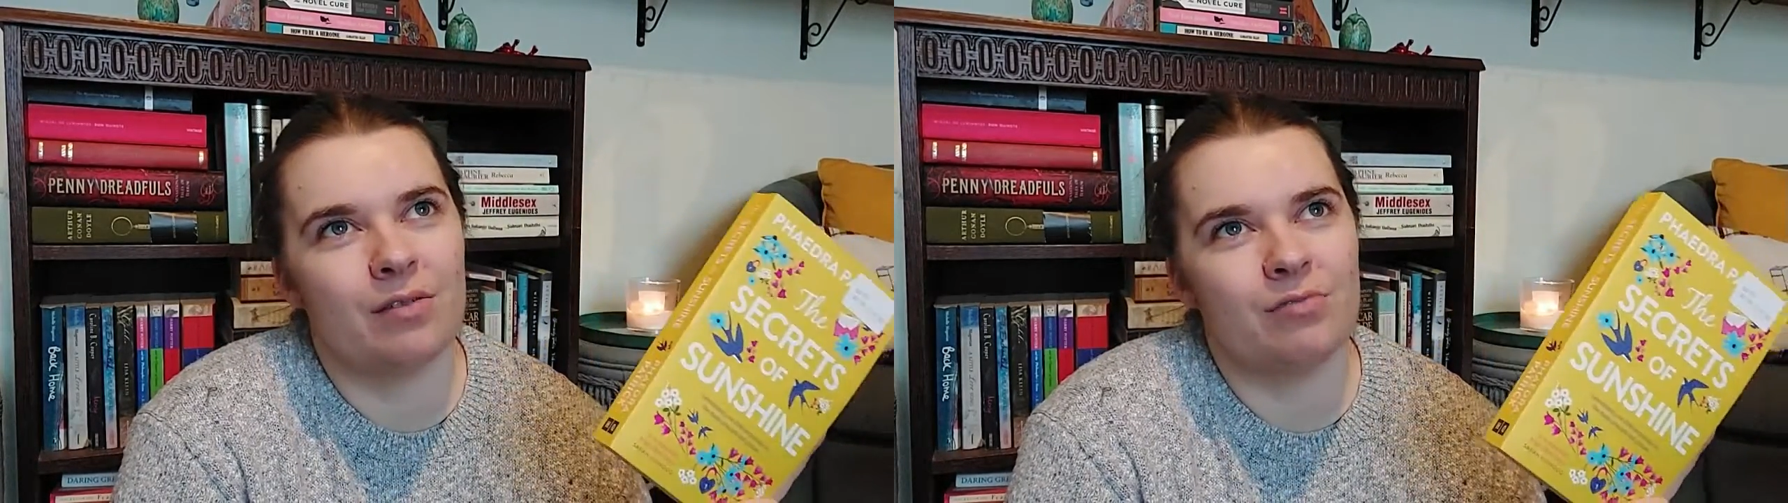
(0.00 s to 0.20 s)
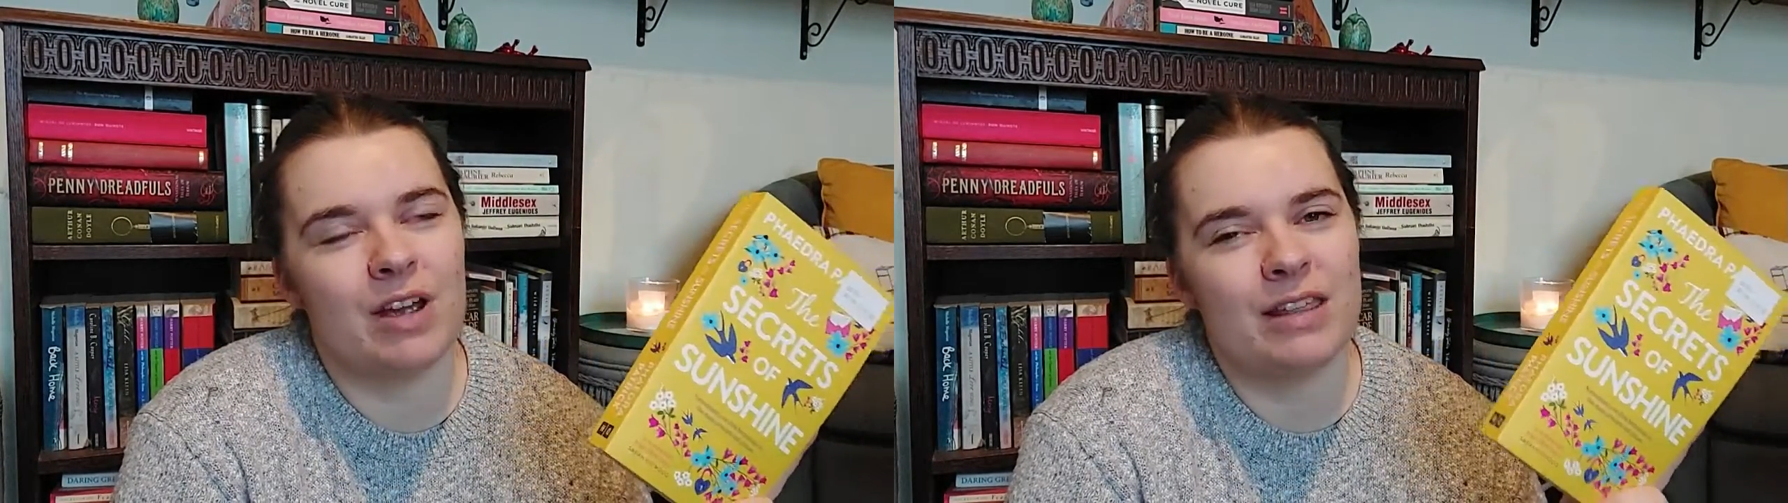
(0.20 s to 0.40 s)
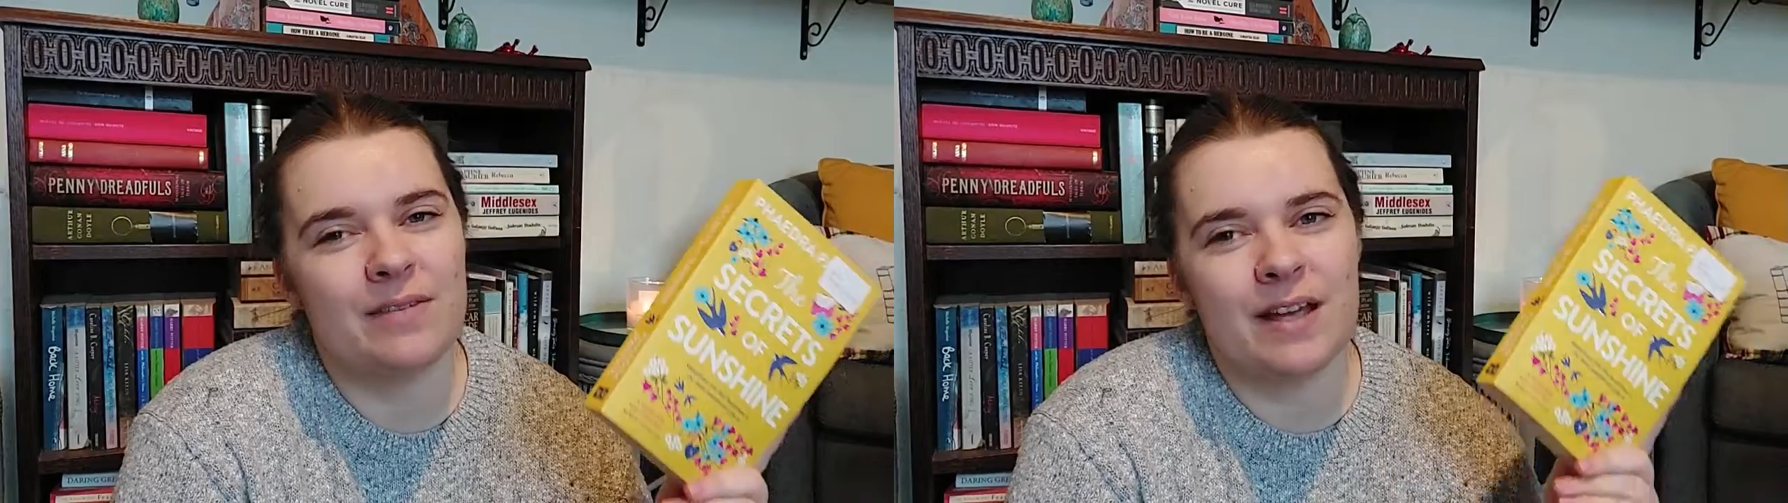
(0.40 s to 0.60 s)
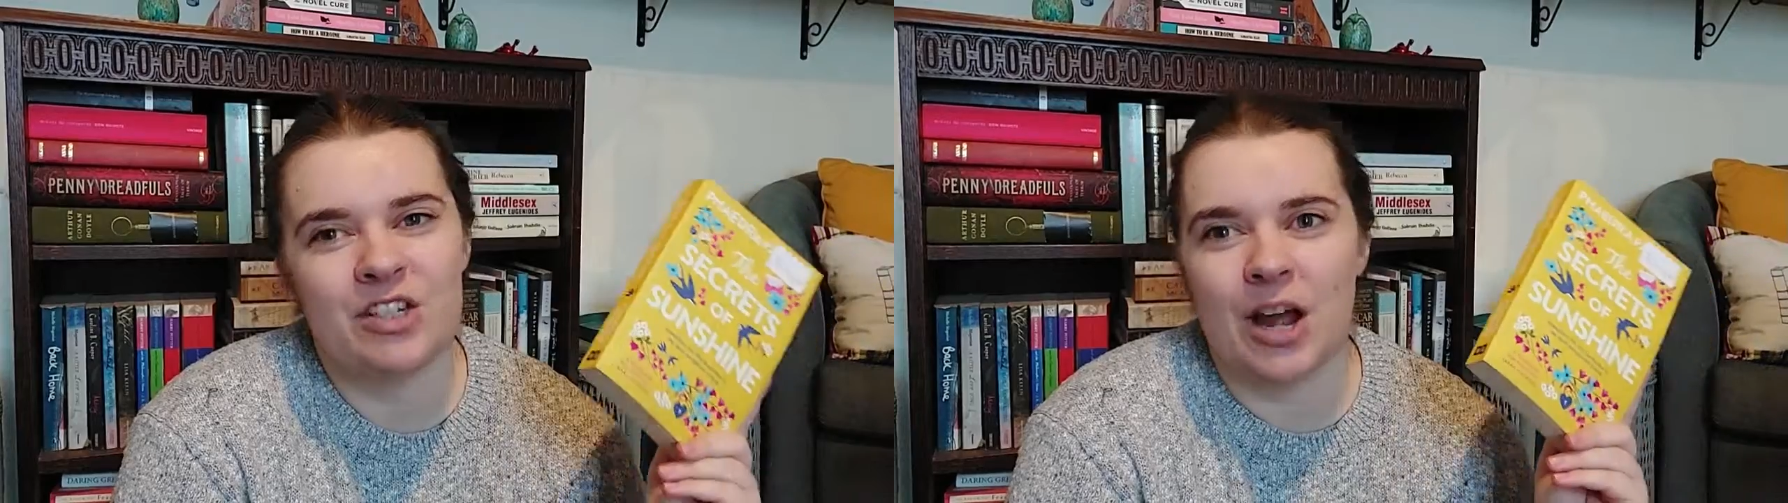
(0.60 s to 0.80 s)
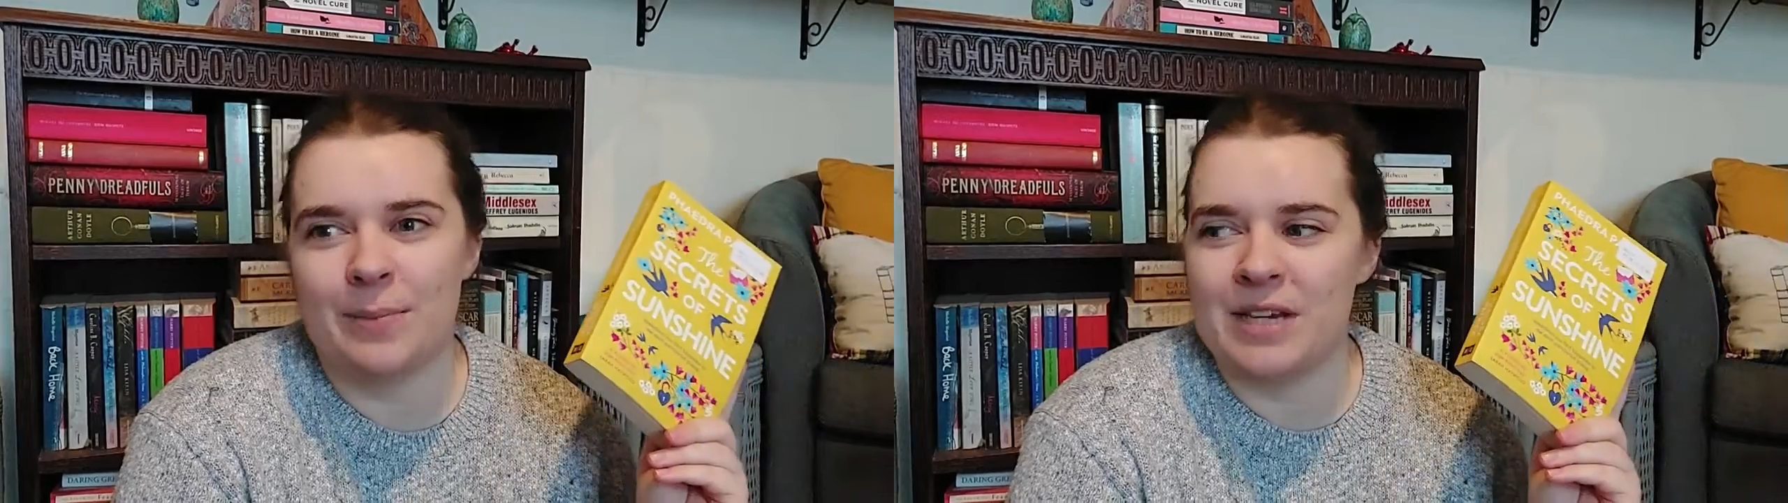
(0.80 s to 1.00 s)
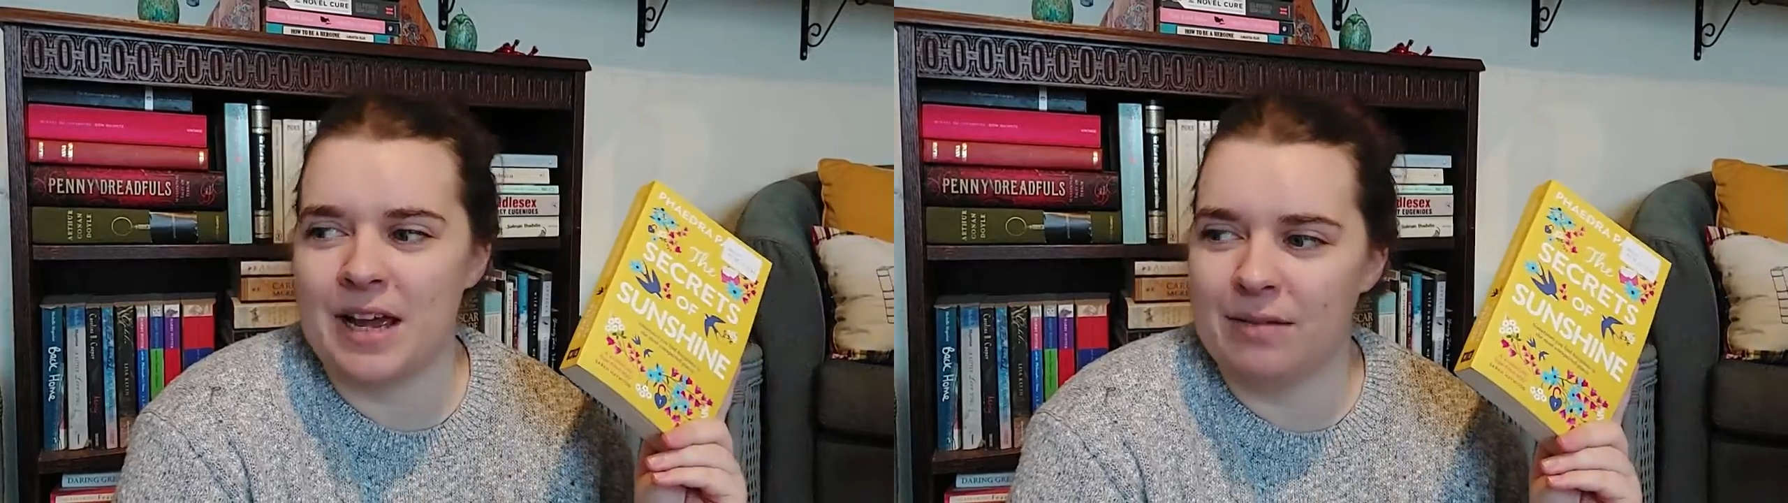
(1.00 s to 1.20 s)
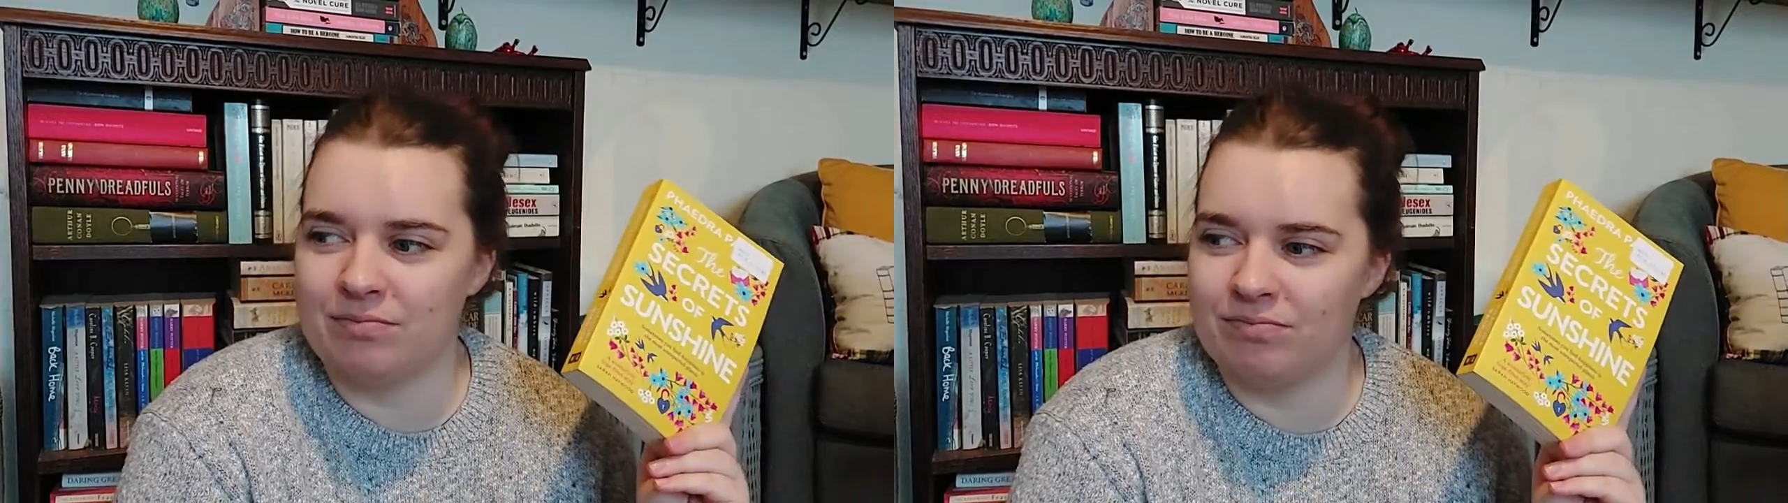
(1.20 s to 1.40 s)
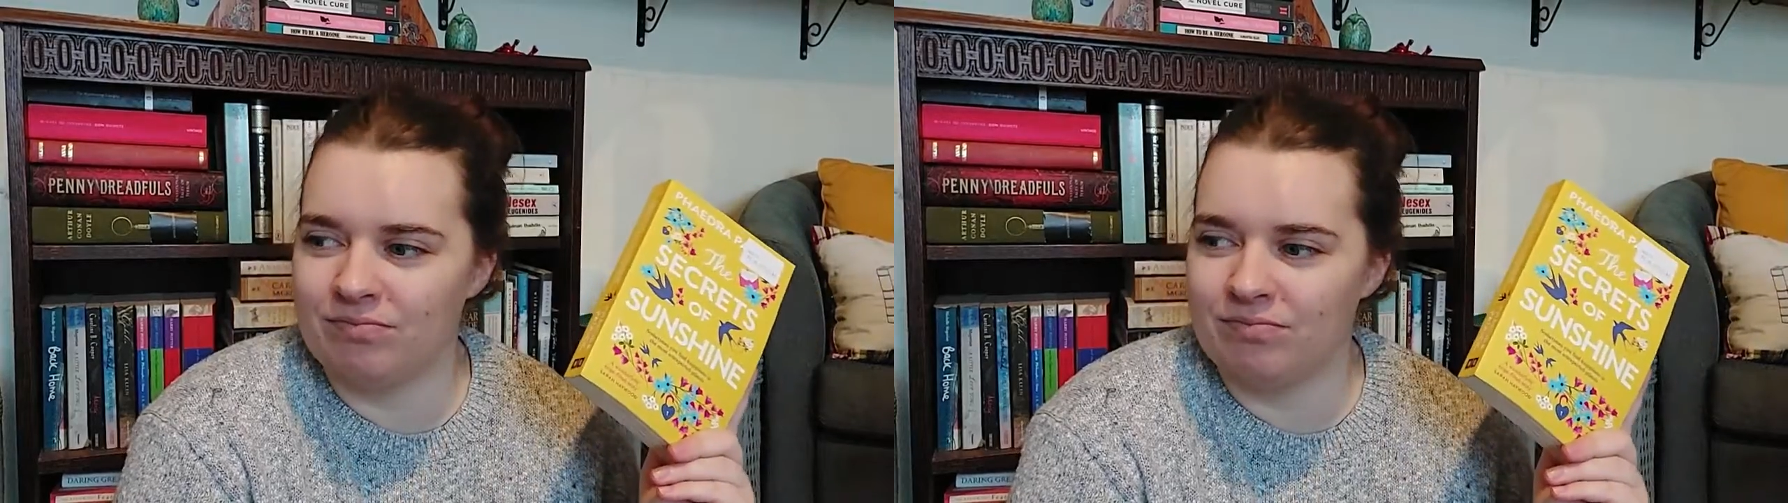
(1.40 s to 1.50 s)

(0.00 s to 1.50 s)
Read the first chapter,